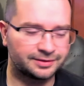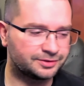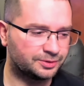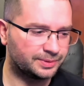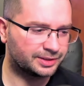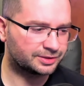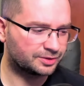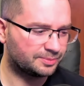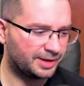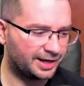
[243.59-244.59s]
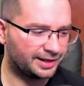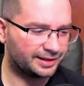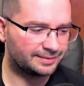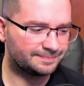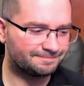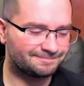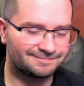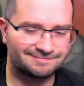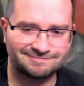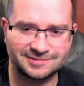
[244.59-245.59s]
2 weeks go by, and I'm
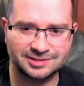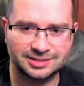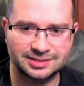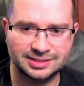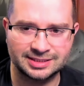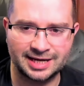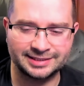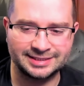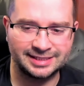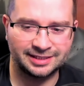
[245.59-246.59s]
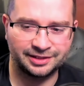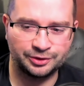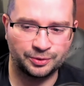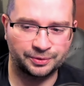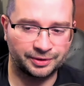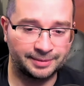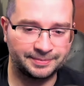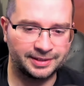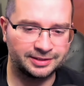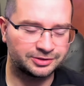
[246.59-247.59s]
not seeing the order update.